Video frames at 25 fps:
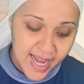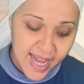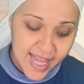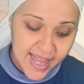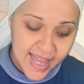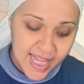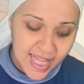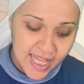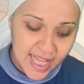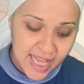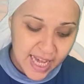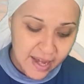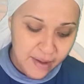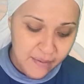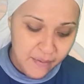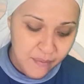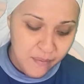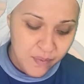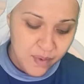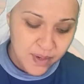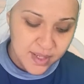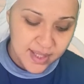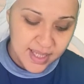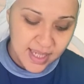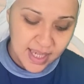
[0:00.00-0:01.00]
and the life
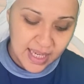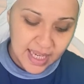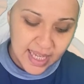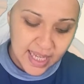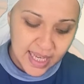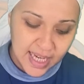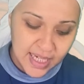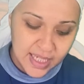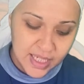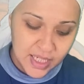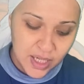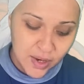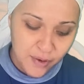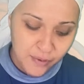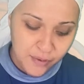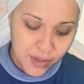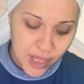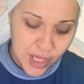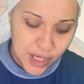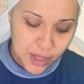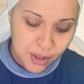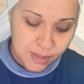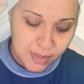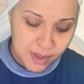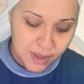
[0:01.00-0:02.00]
was the light of the
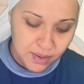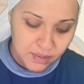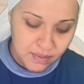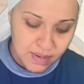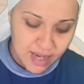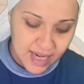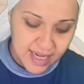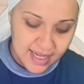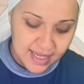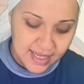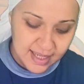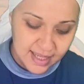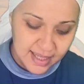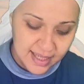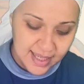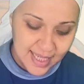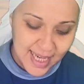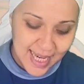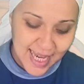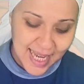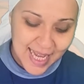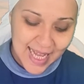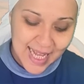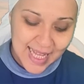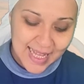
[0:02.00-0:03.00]
human race.
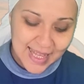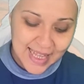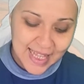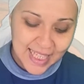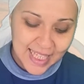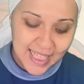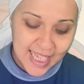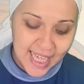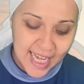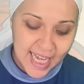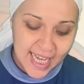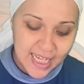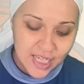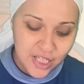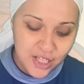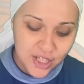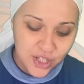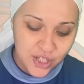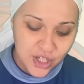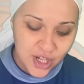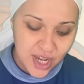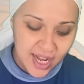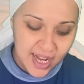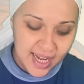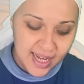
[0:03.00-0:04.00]
The light
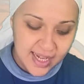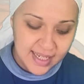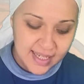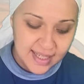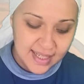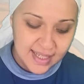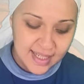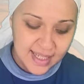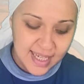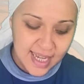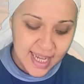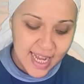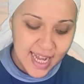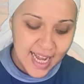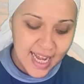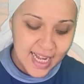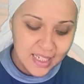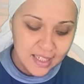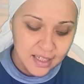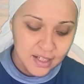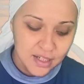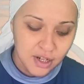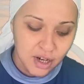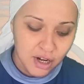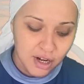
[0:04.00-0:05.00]
shines in
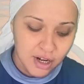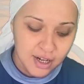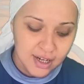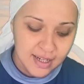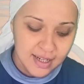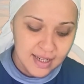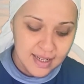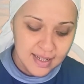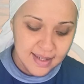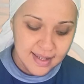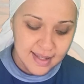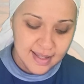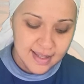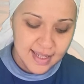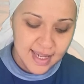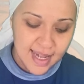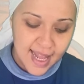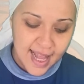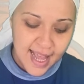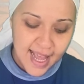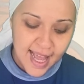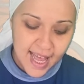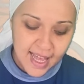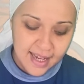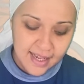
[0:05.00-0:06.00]
the darkness,
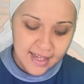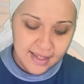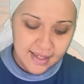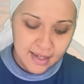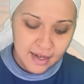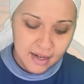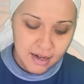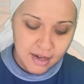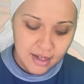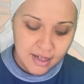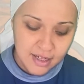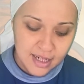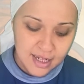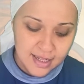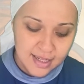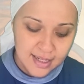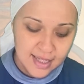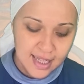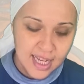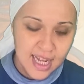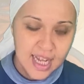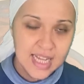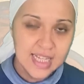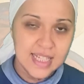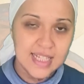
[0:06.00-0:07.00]
and the darkness
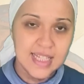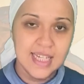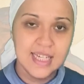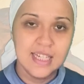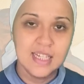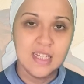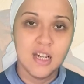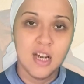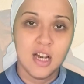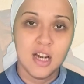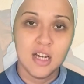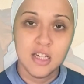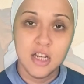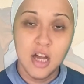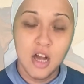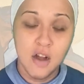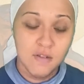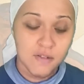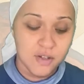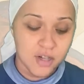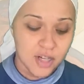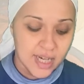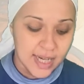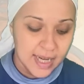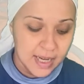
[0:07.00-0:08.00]
did not
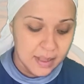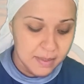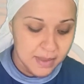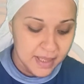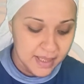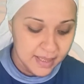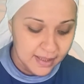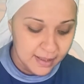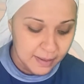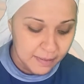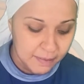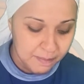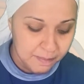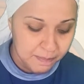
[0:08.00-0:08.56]
overcome it.